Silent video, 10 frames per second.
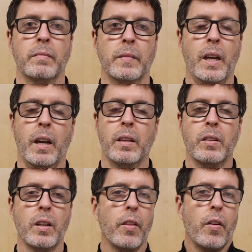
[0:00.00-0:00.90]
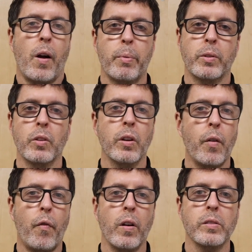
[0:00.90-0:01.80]
Yeah, it's another opportunity
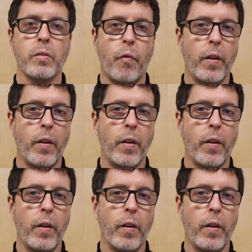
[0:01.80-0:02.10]
for us to